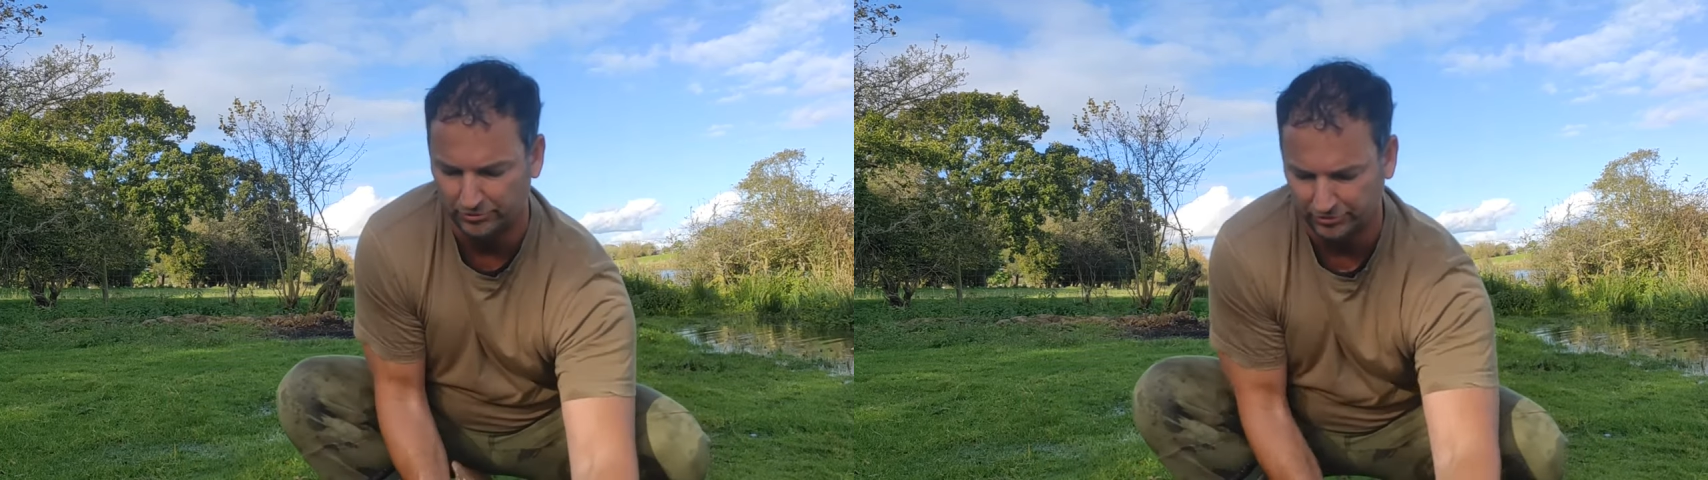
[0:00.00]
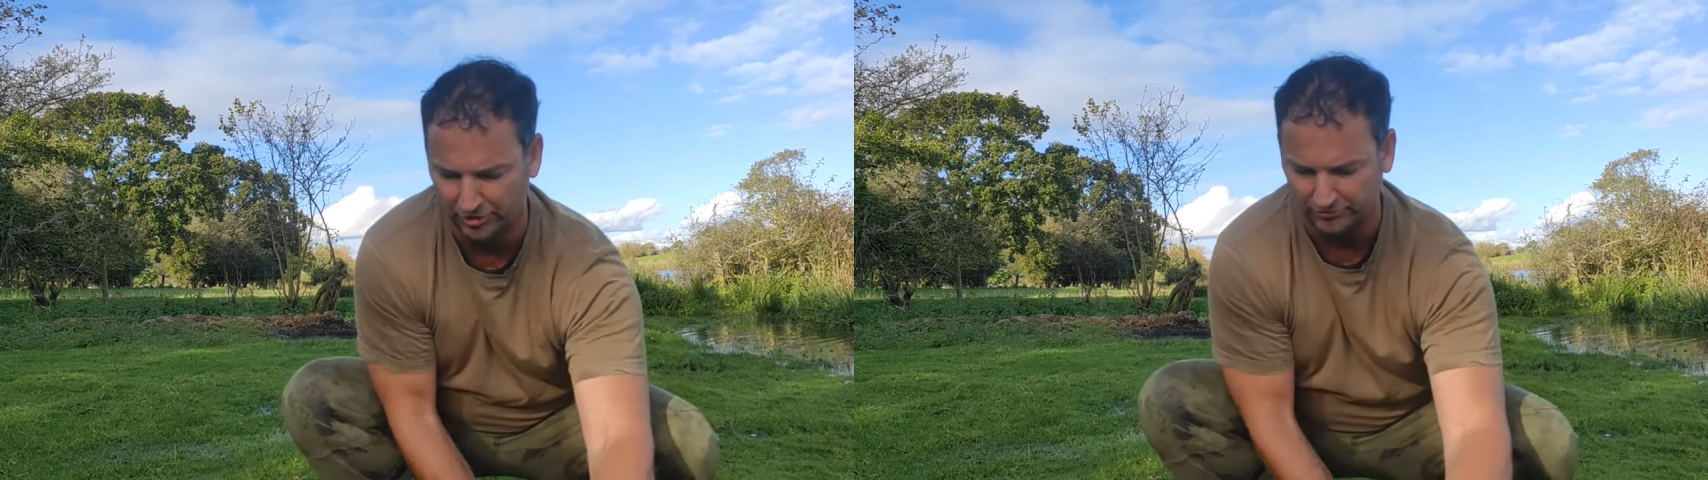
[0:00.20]

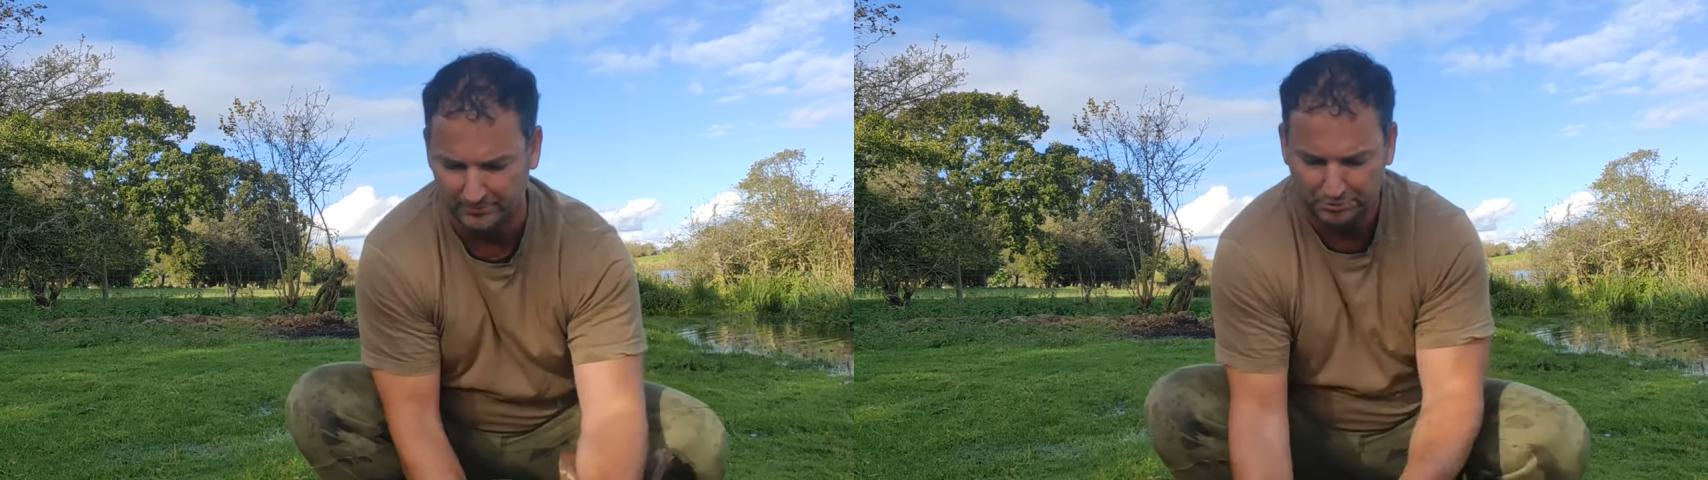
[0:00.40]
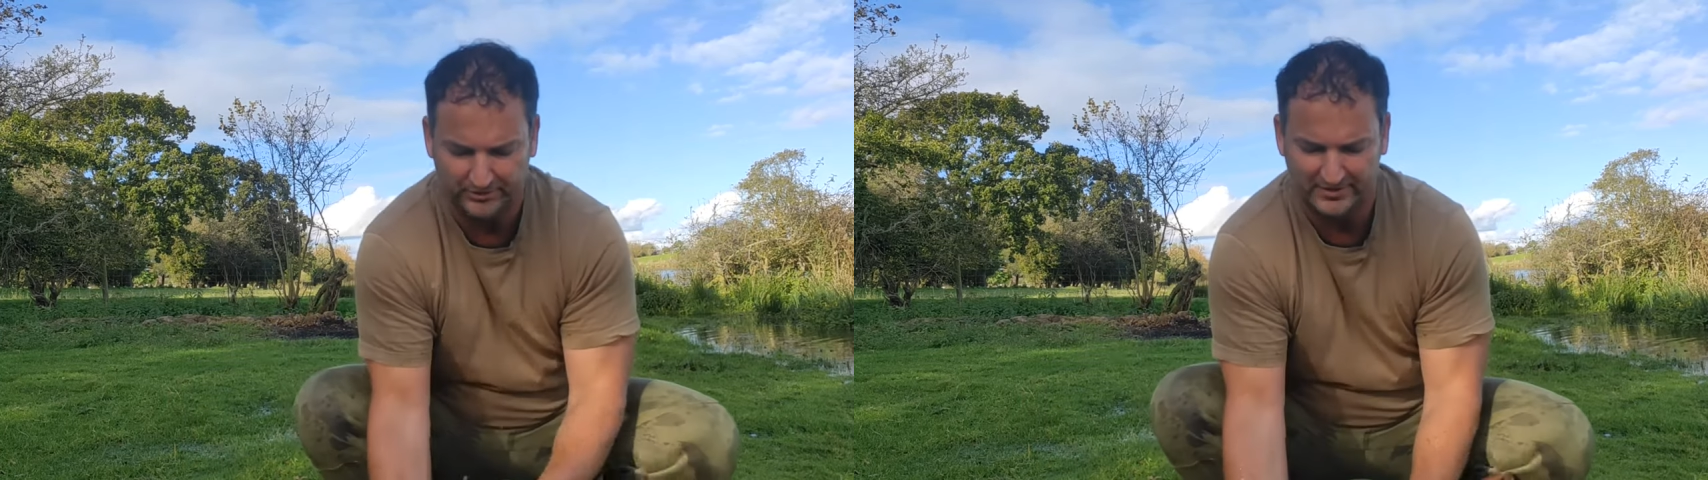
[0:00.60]
sorted
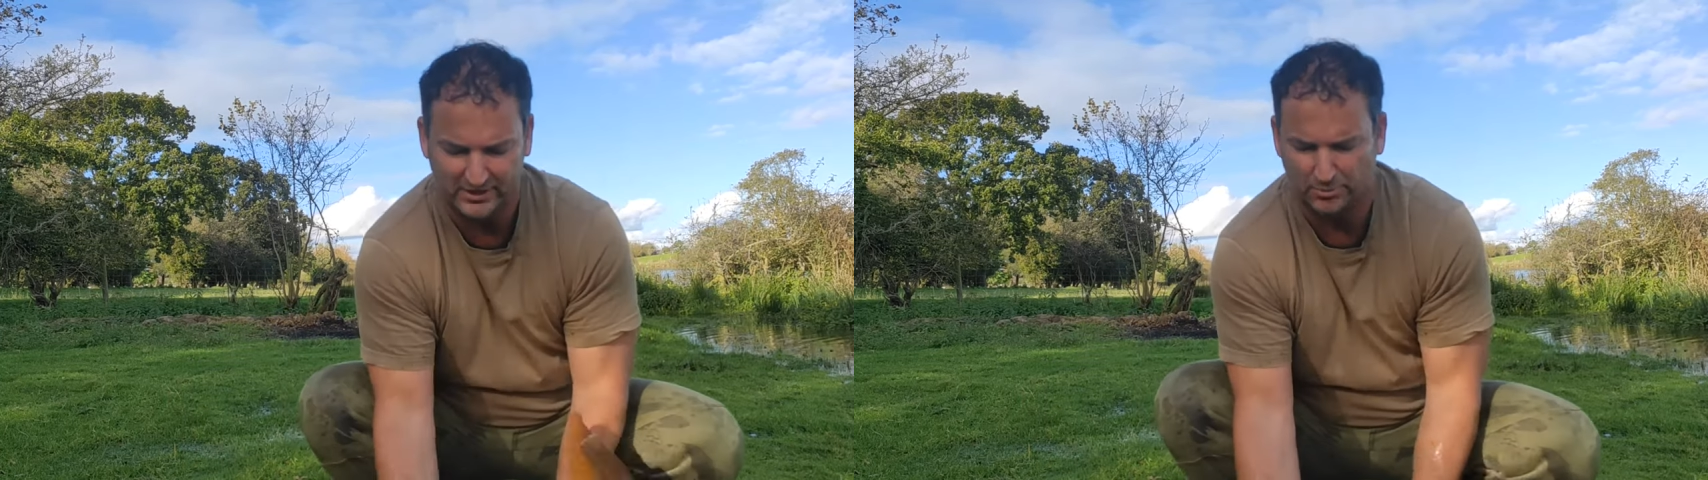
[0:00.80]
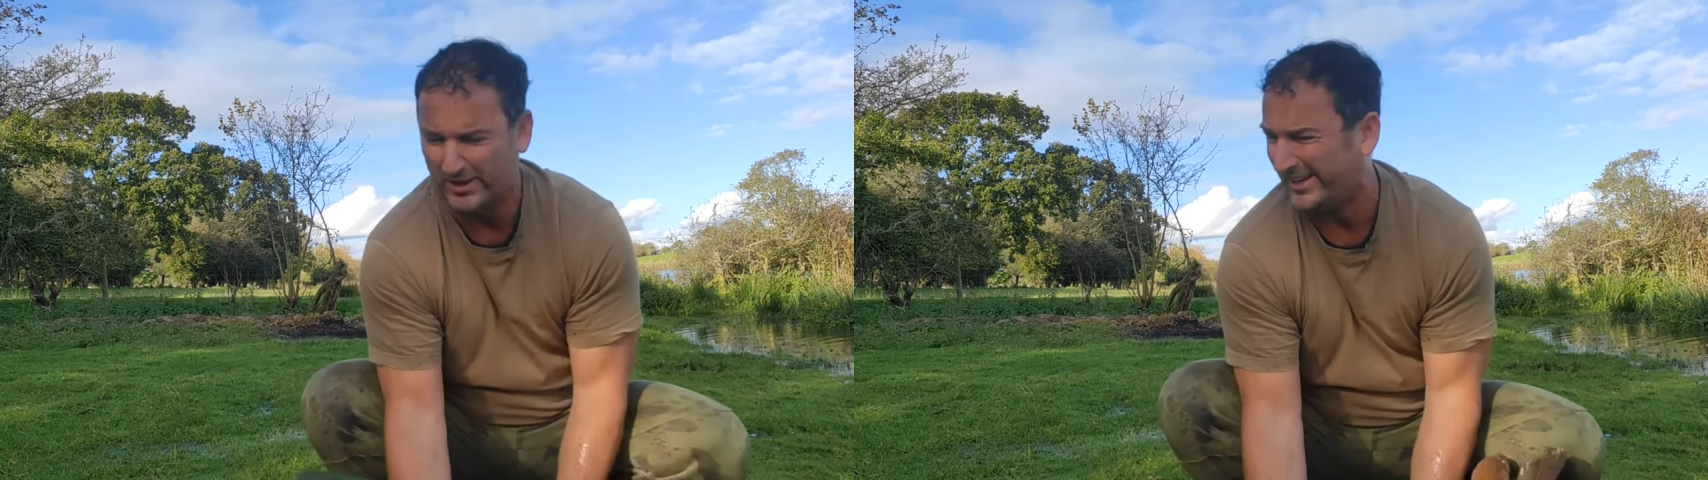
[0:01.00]
pretty
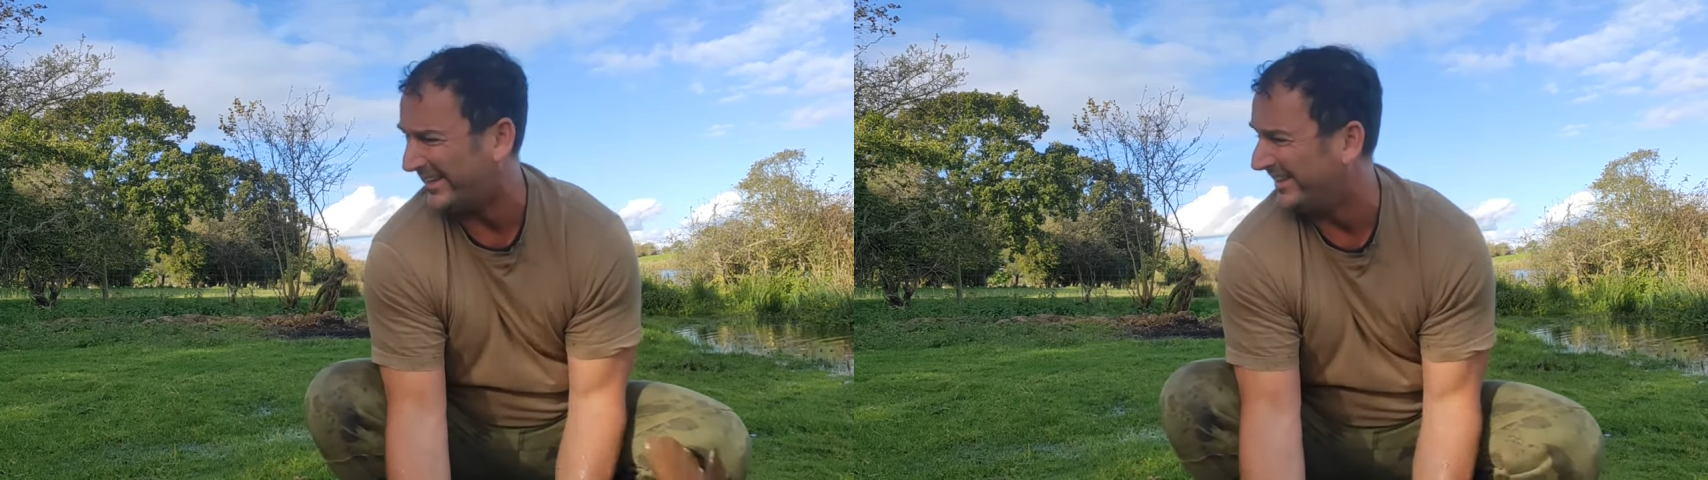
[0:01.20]
quick,